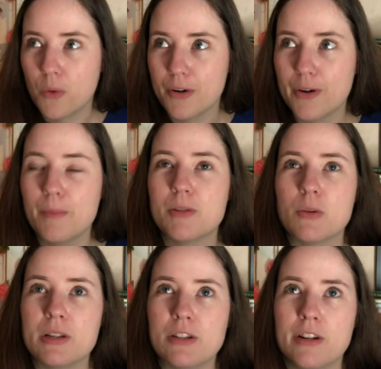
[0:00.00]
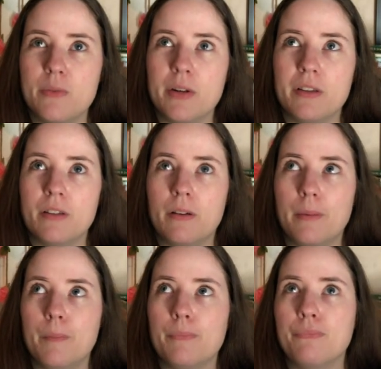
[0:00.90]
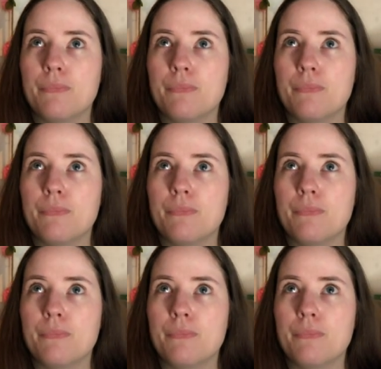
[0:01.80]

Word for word: order. So we started with um,